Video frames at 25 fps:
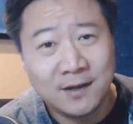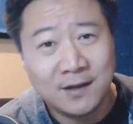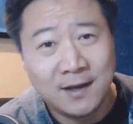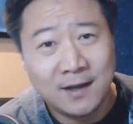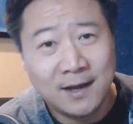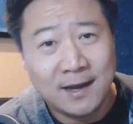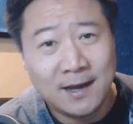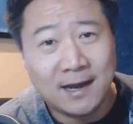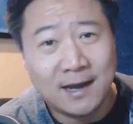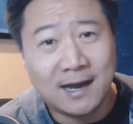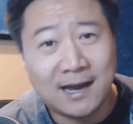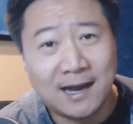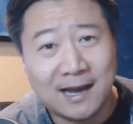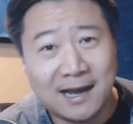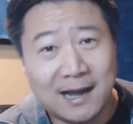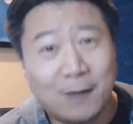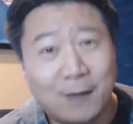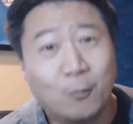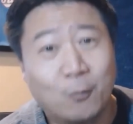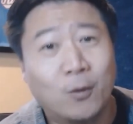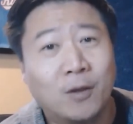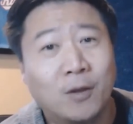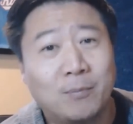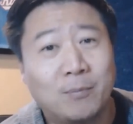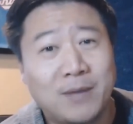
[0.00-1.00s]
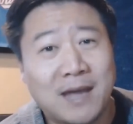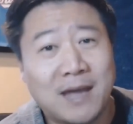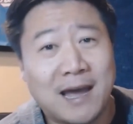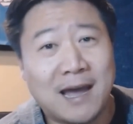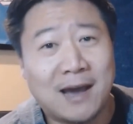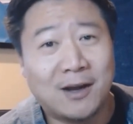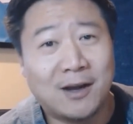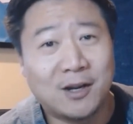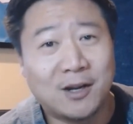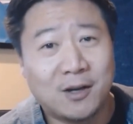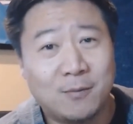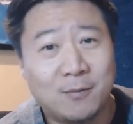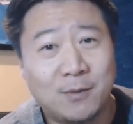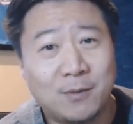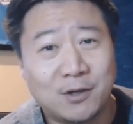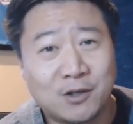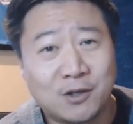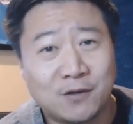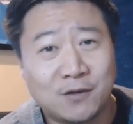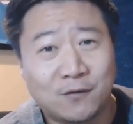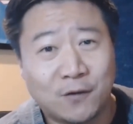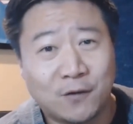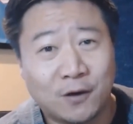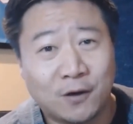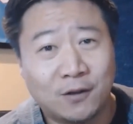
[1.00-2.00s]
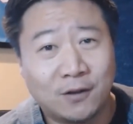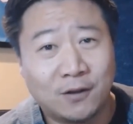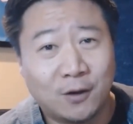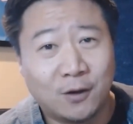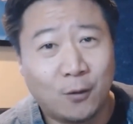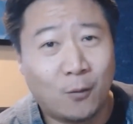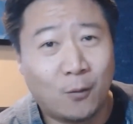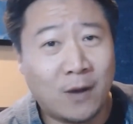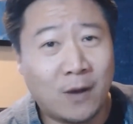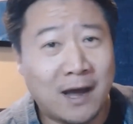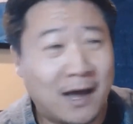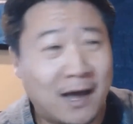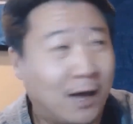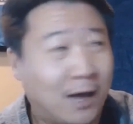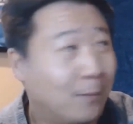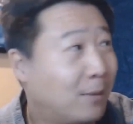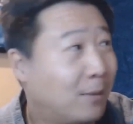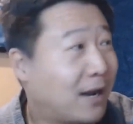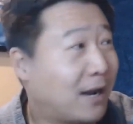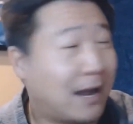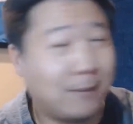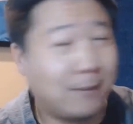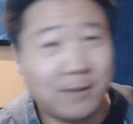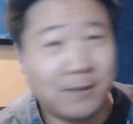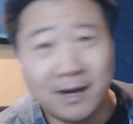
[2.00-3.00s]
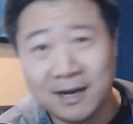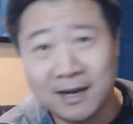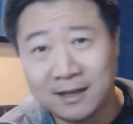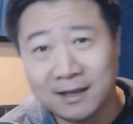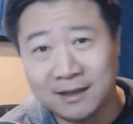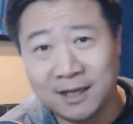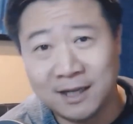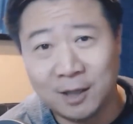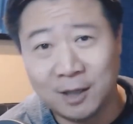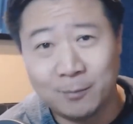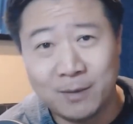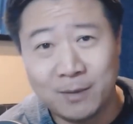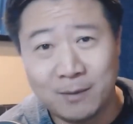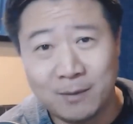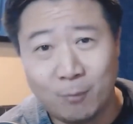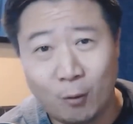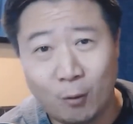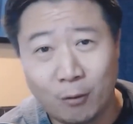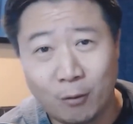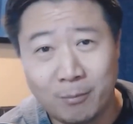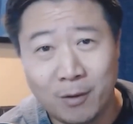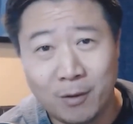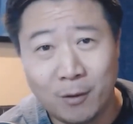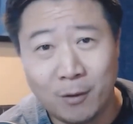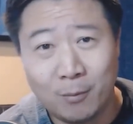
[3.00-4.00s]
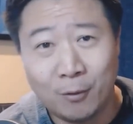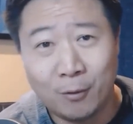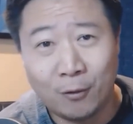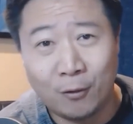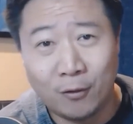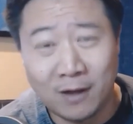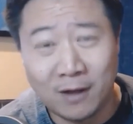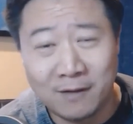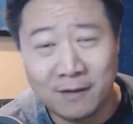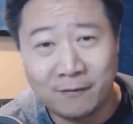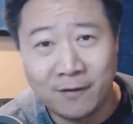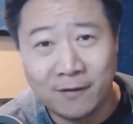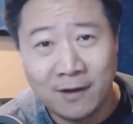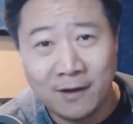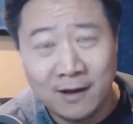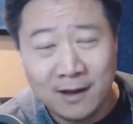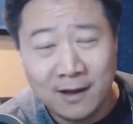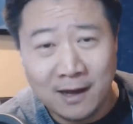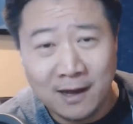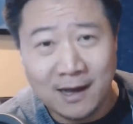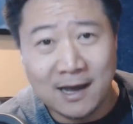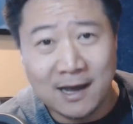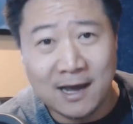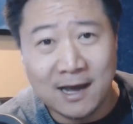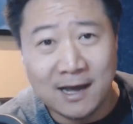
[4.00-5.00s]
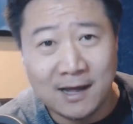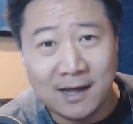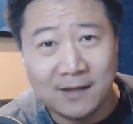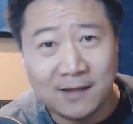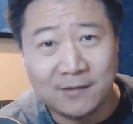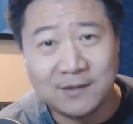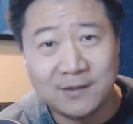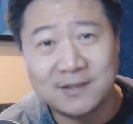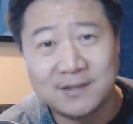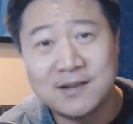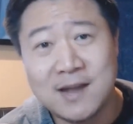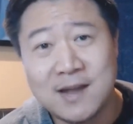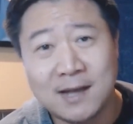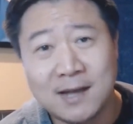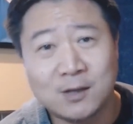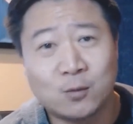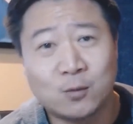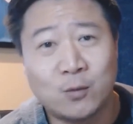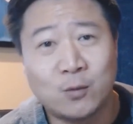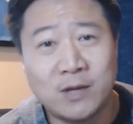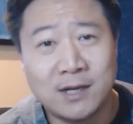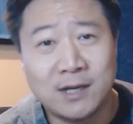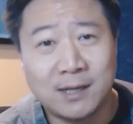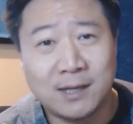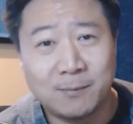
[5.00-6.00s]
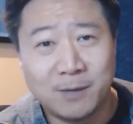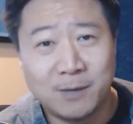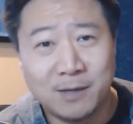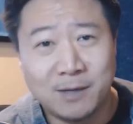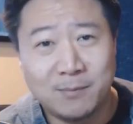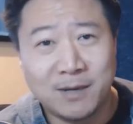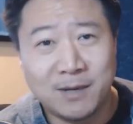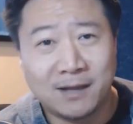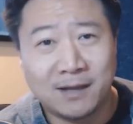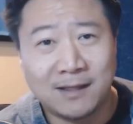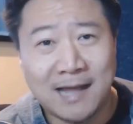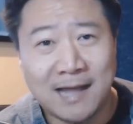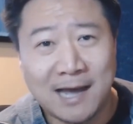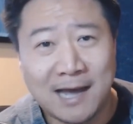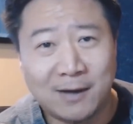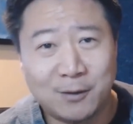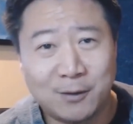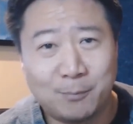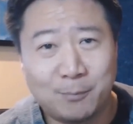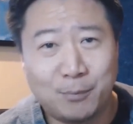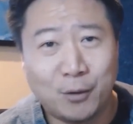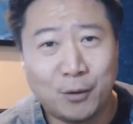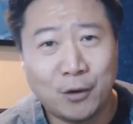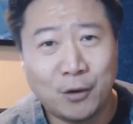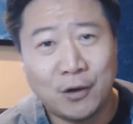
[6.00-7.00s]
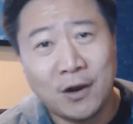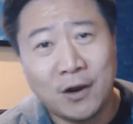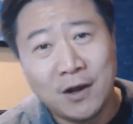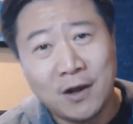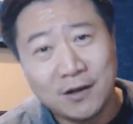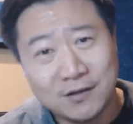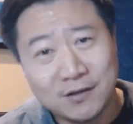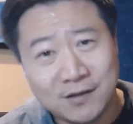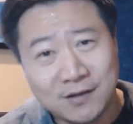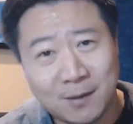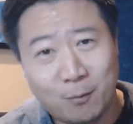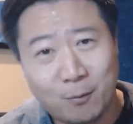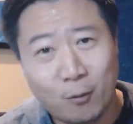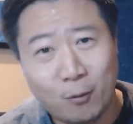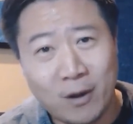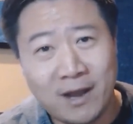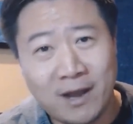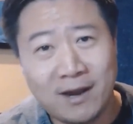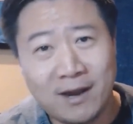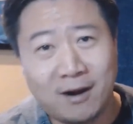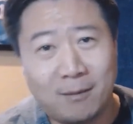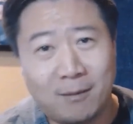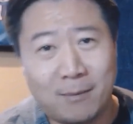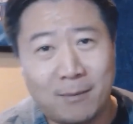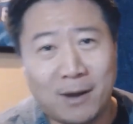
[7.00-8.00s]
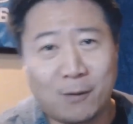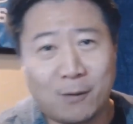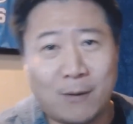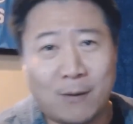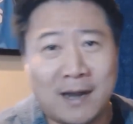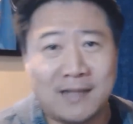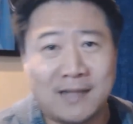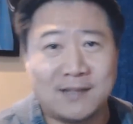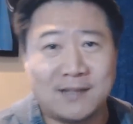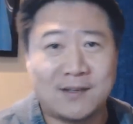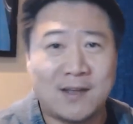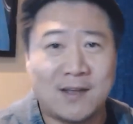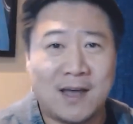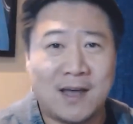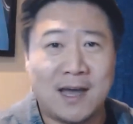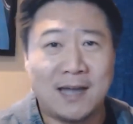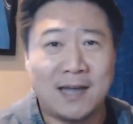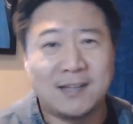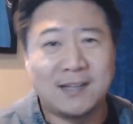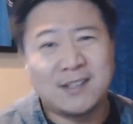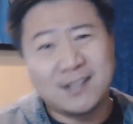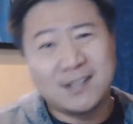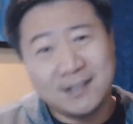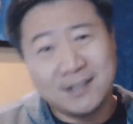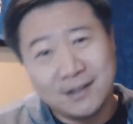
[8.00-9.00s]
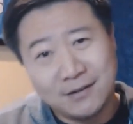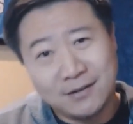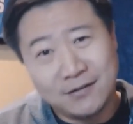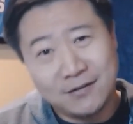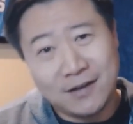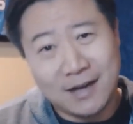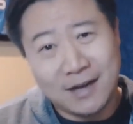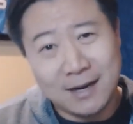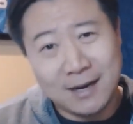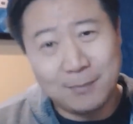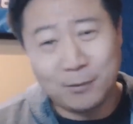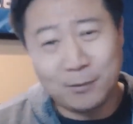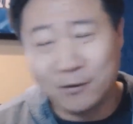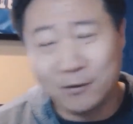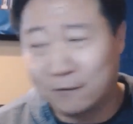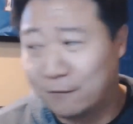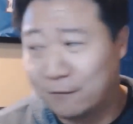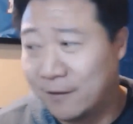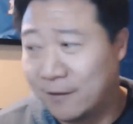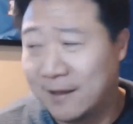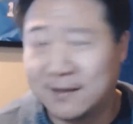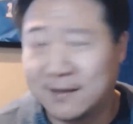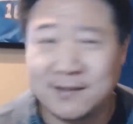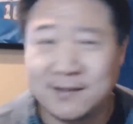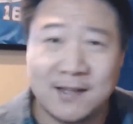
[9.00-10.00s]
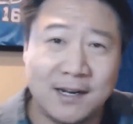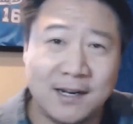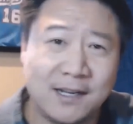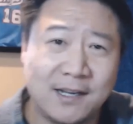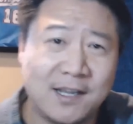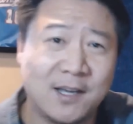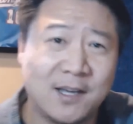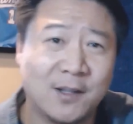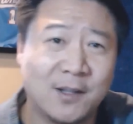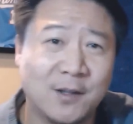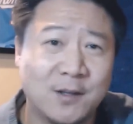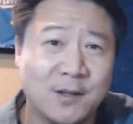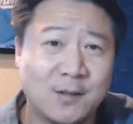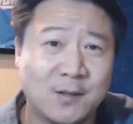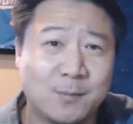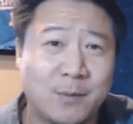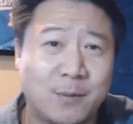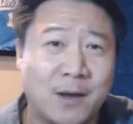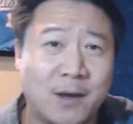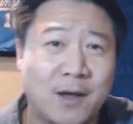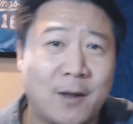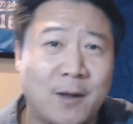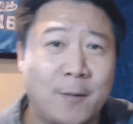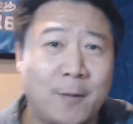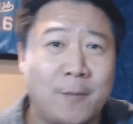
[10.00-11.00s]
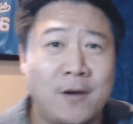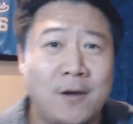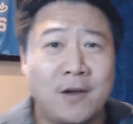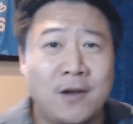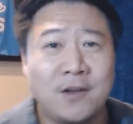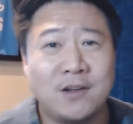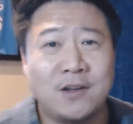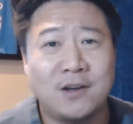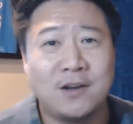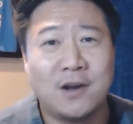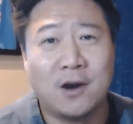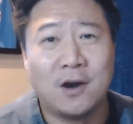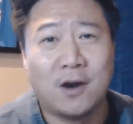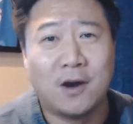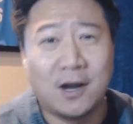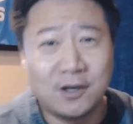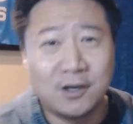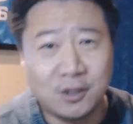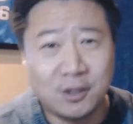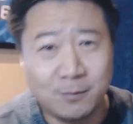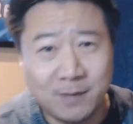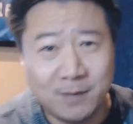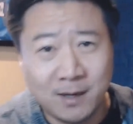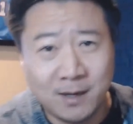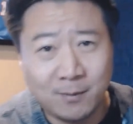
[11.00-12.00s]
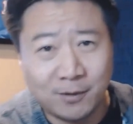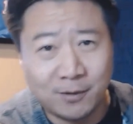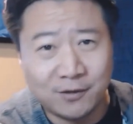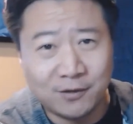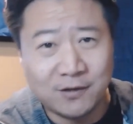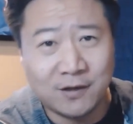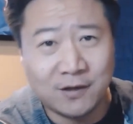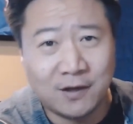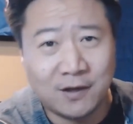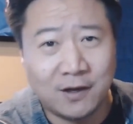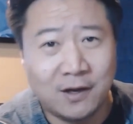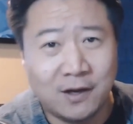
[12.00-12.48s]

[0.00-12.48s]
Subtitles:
I will be out of commission for a little while, but I'm getting a little bit more mobile. This next week, I'm going to be allowed to put some weight on my right side. Still not able to flex that Achilles, but you know, I should be able to